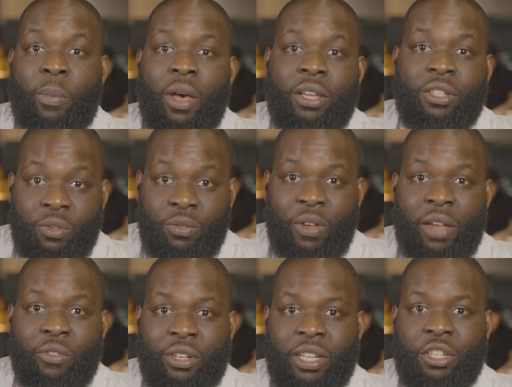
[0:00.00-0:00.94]
personal
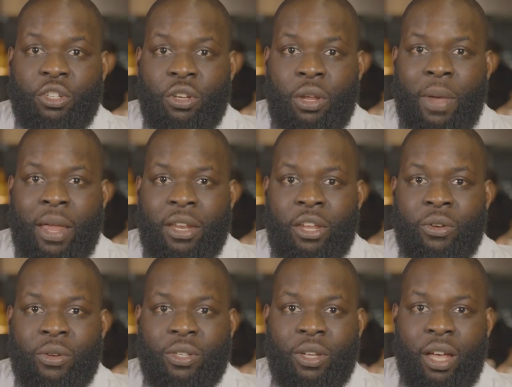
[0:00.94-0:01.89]
favourite dish on the
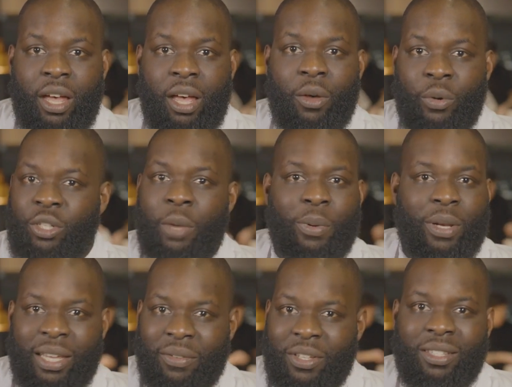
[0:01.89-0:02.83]
menu is, which I
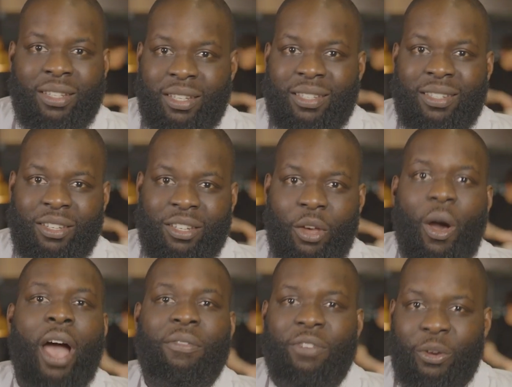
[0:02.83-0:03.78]
believe is this, you
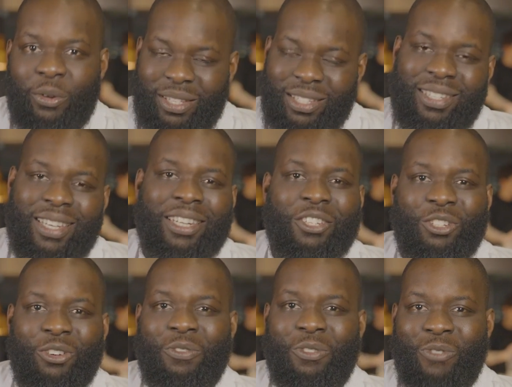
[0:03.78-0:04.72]
know, I feel is the
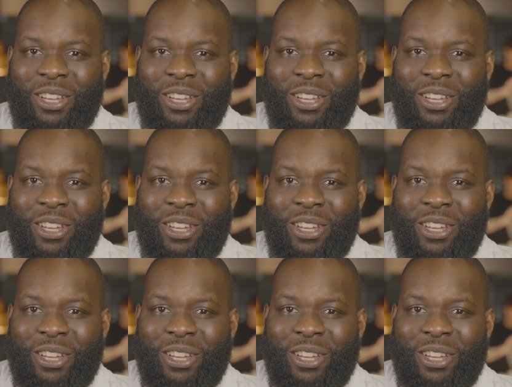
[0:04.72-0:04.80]
signature of the